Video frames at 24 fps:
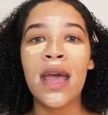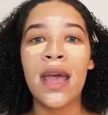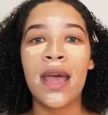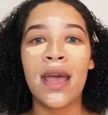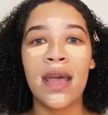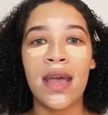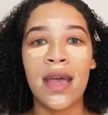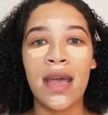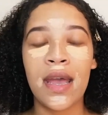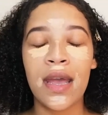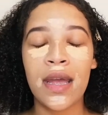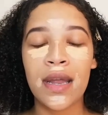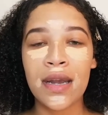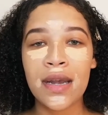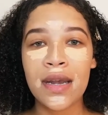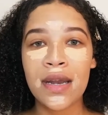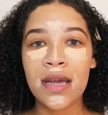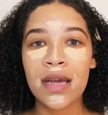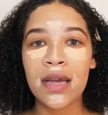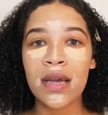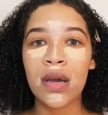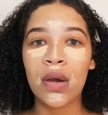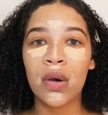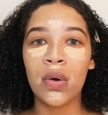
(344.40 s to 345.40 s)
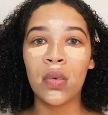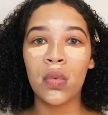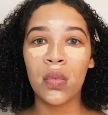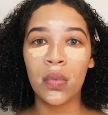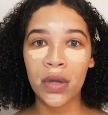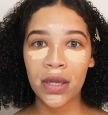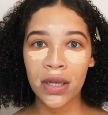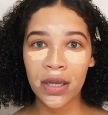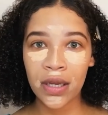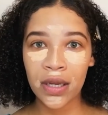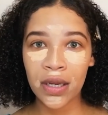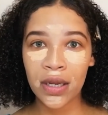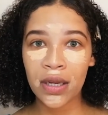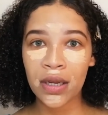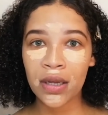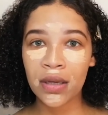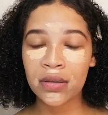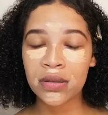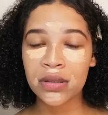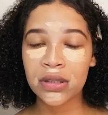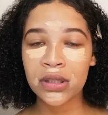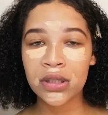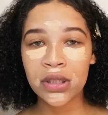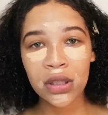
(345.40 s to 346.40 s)
and we
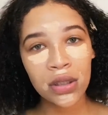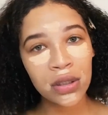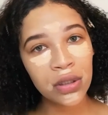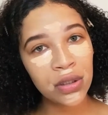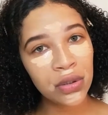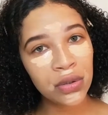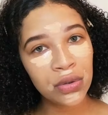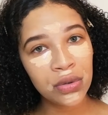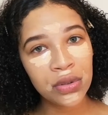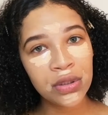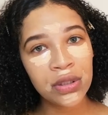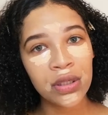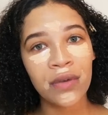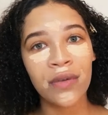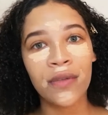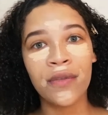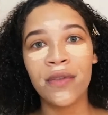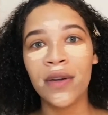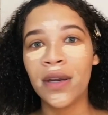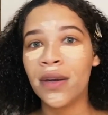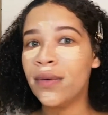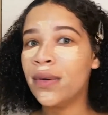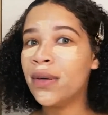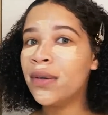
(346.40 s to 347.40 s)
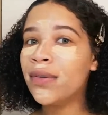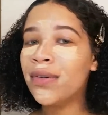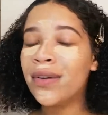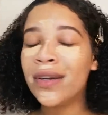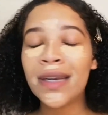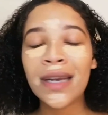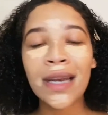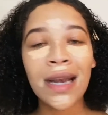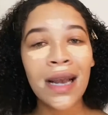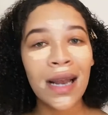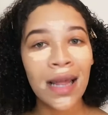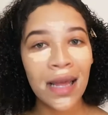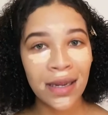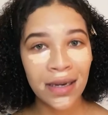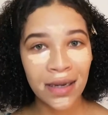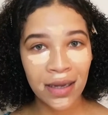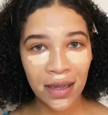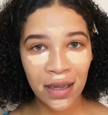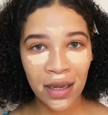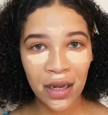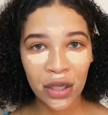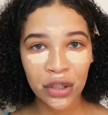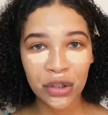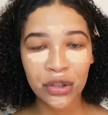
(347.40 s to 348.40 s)
still use a very light
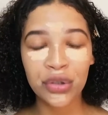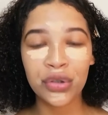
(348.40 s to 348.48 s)
hand.